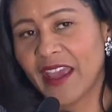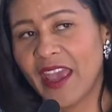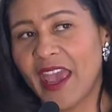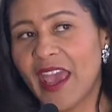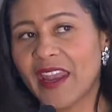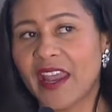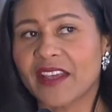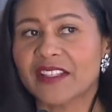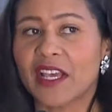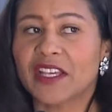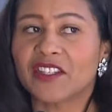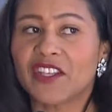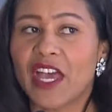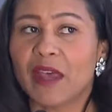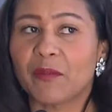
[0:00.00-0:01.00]
And as I
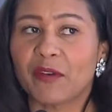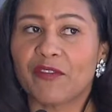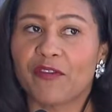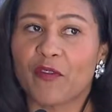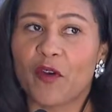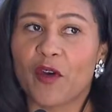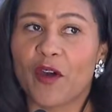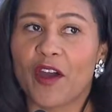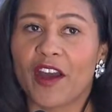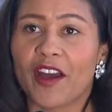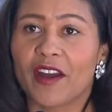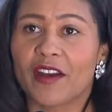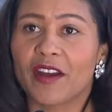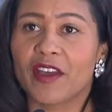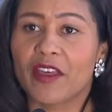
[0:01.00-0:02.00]
said
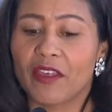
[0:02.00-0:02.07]
before,